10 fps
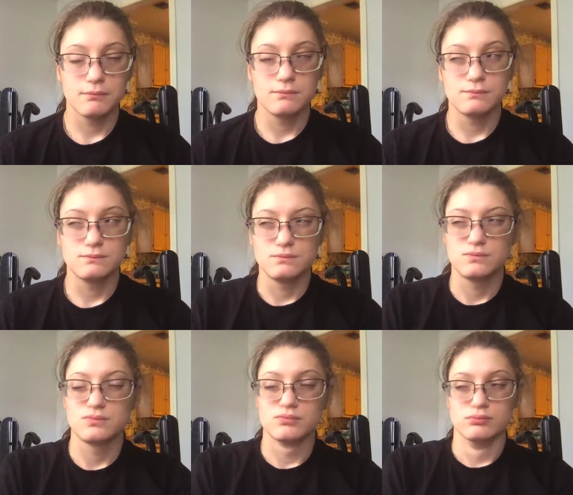
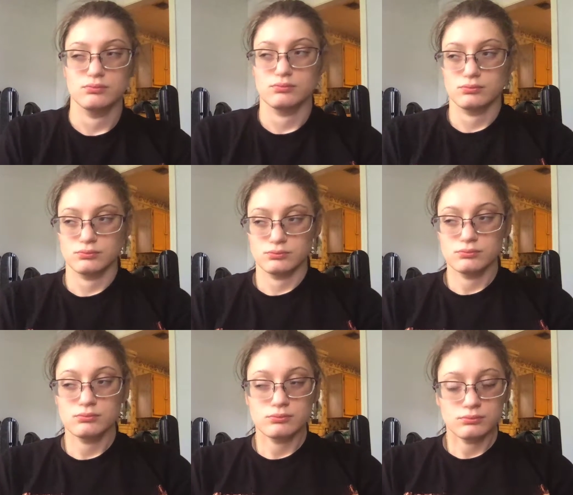
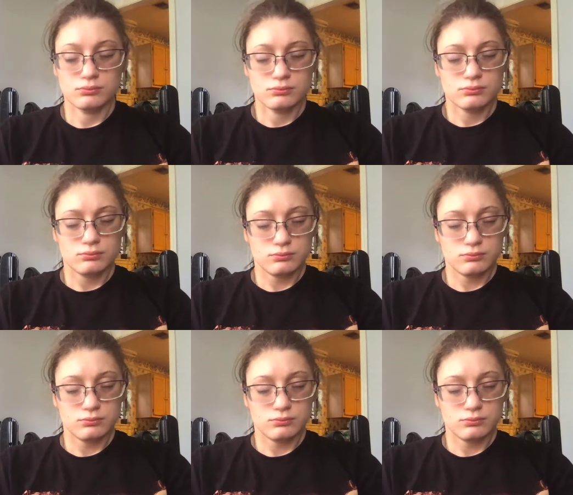(no one is talking)